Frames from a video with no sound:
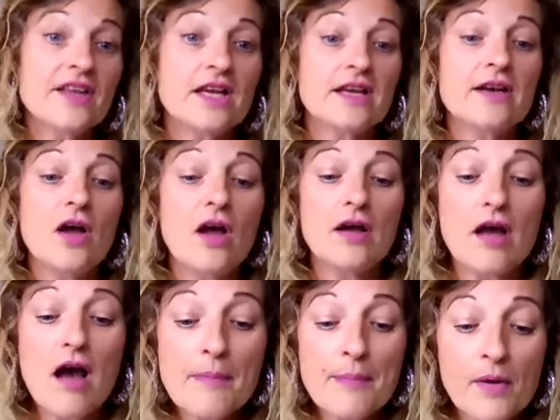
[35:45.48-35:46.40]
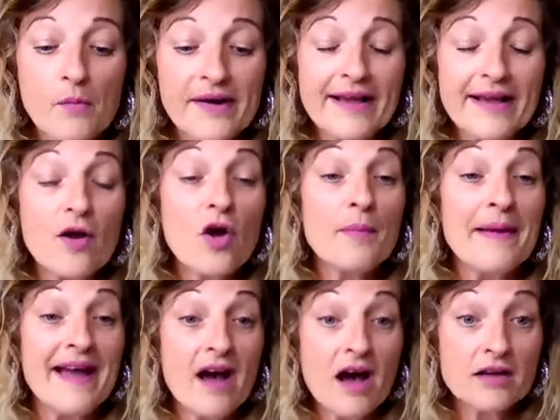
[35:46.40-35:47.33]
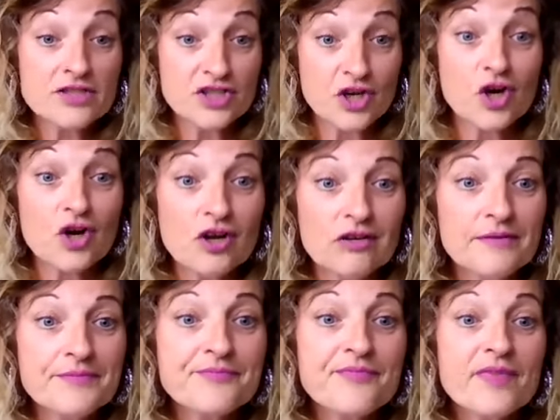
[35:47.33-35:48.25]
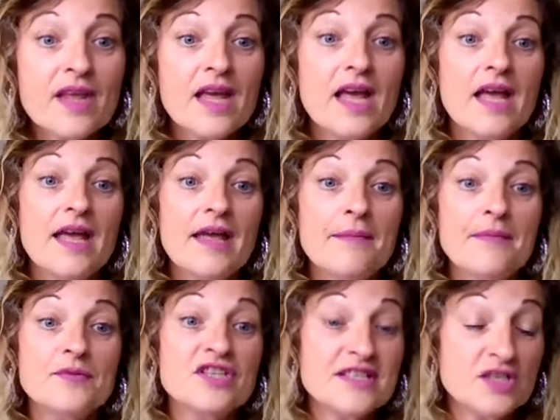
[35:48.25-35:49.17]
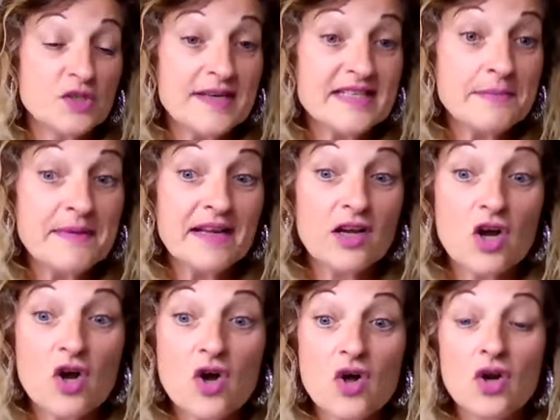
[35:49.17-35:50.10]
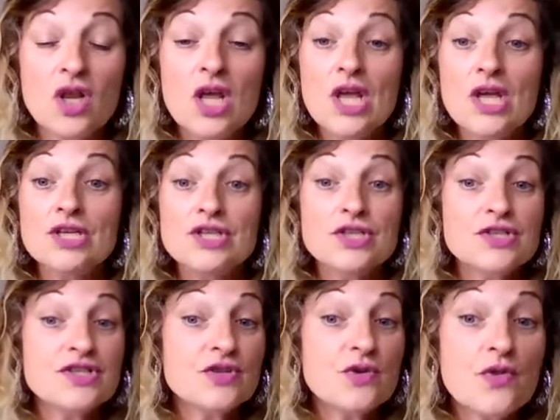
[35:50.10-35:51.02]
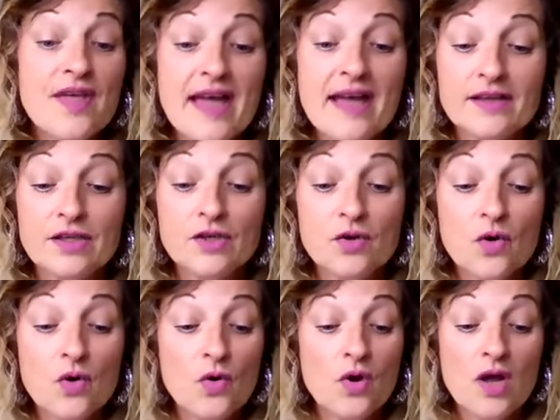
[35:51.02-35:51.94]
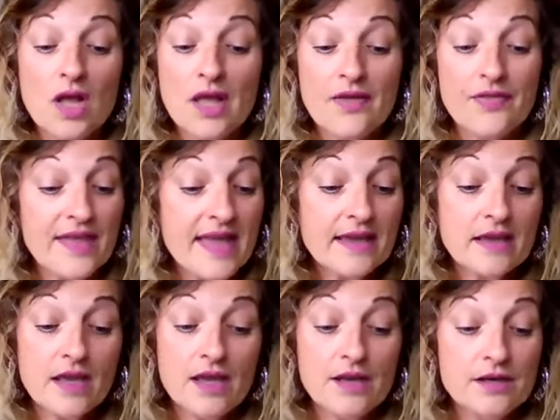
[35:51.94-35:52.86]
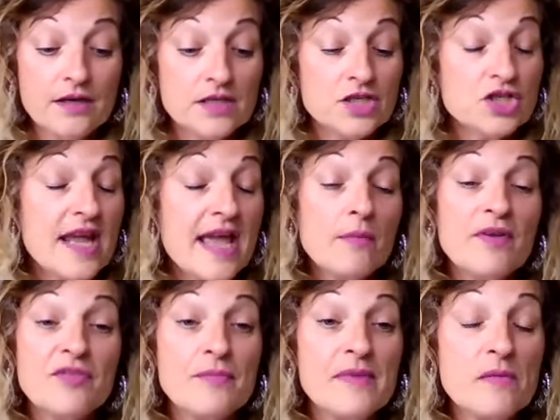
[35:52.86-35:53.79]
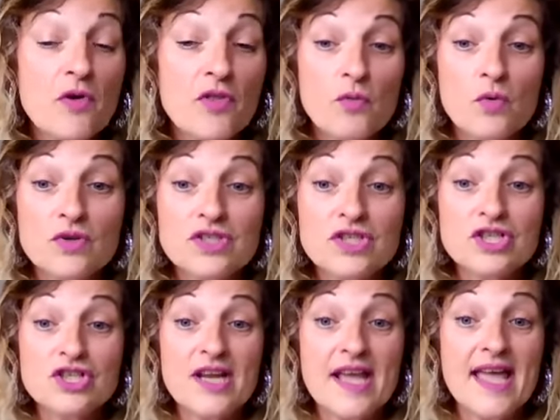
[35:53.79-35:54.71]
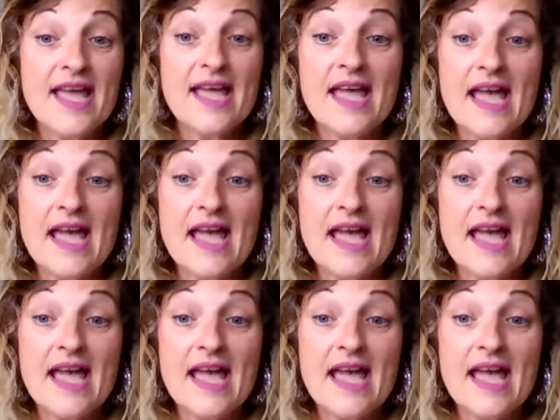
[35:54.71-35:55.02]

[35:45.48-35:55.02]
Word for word: they can hop on what I call my heart call, okay. um, which is a 20 minute call, just so that, you know, they can share with me what they want to share